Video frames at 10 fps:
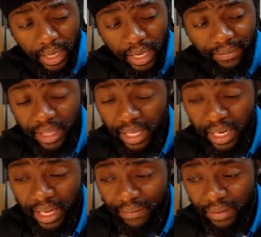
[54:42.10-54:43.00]
after they
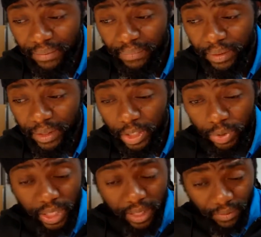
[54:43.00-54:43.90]
left, did
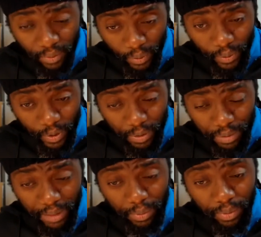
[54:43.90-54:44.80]
you give all those
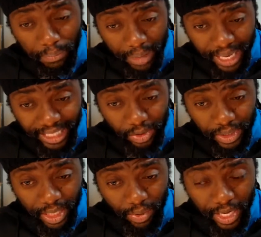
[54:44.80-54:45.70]
people money to
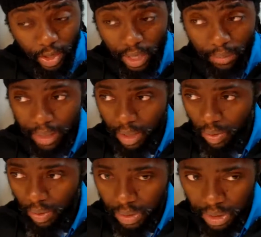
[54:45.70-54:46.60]
say, okay, you can buy
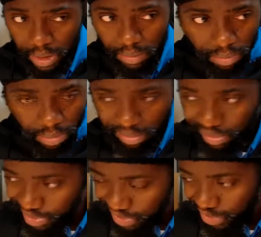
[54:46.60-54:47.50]
all these
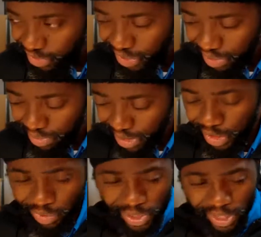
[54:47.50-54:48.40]
resources,
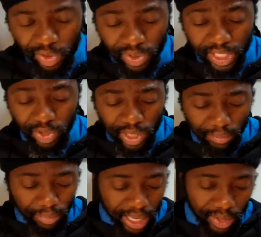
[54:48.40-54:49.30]
materials so that you
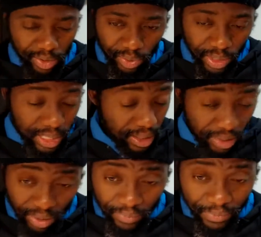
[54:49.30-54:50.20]
can plow your own land?
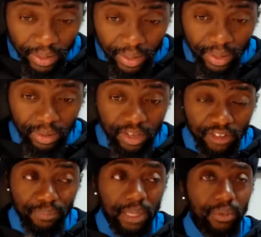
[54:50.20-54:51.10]
No. You
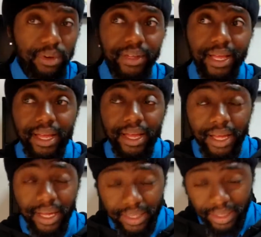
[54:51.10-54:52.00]
have people with
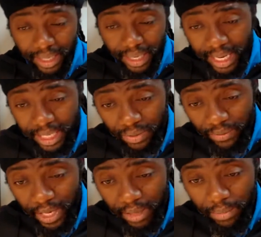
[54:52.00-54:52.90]
acres and acres of
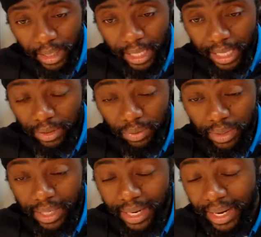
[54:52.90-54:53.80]
land, but they can't do
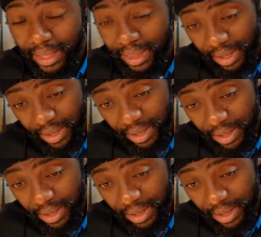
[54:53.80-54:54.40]
nothing